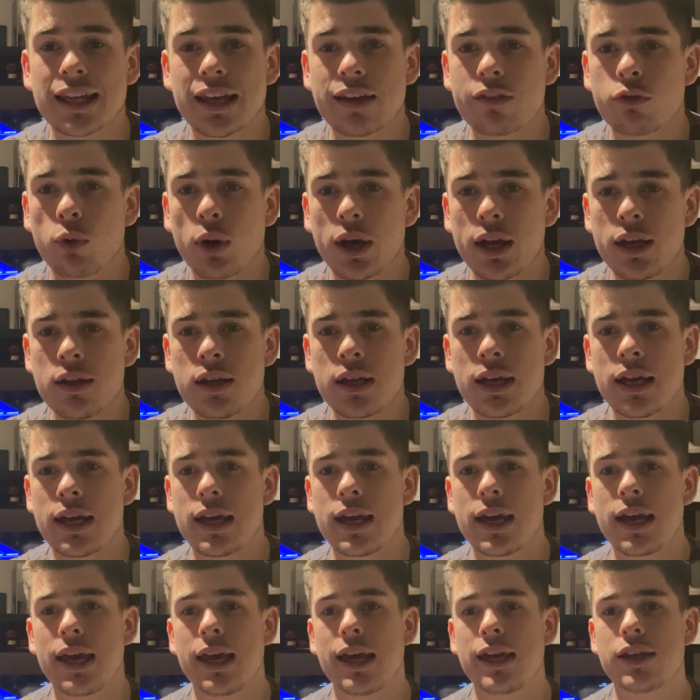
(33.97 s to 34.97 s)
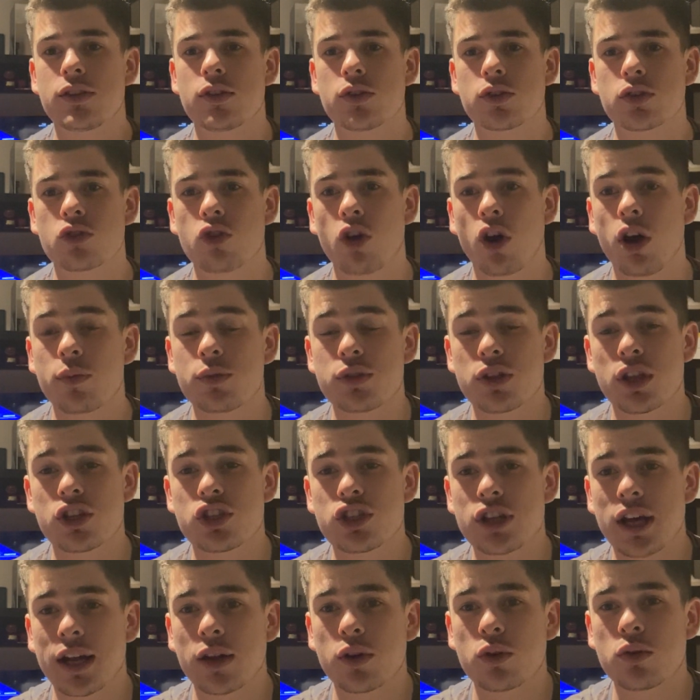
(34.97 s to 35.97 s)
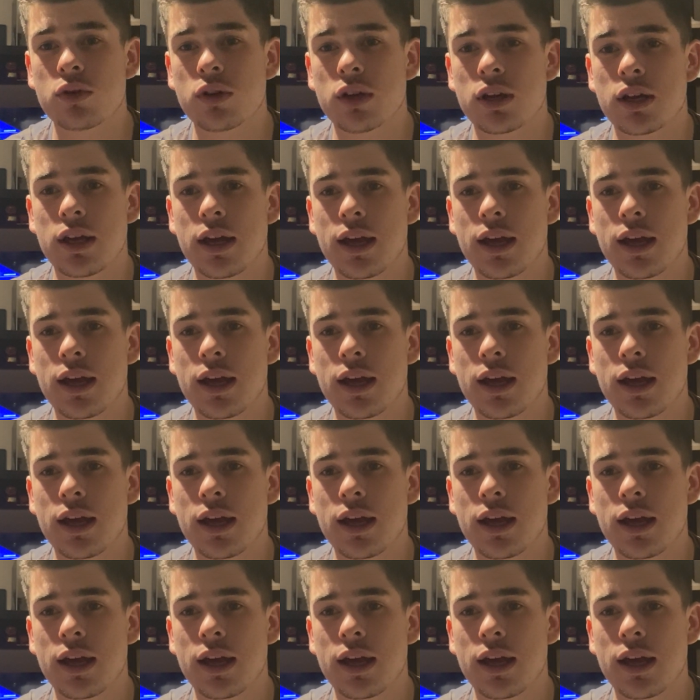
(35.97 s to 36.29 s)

giveaway is subscribe to the channel,